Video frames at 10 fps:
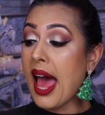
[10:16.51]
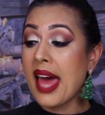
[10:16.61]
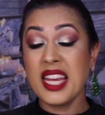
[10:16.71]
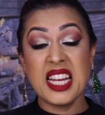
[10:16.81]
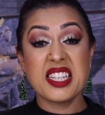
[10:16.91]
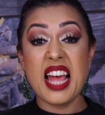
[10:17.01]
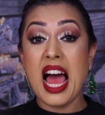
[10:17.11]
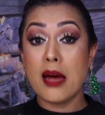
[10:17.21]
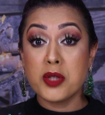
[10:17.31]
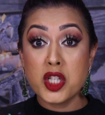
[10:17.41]
and it's
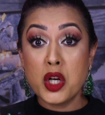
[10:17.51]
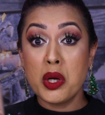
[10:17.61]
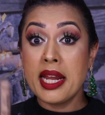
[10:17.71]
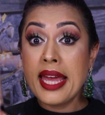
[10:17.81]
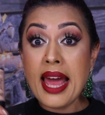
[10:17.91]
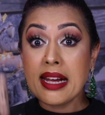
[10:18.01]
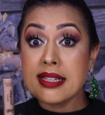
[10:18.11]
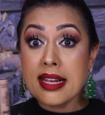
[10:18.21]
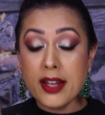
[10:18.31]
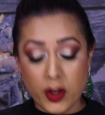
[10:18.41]
absolutely
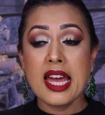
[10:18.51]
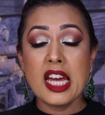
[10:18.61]
excellent.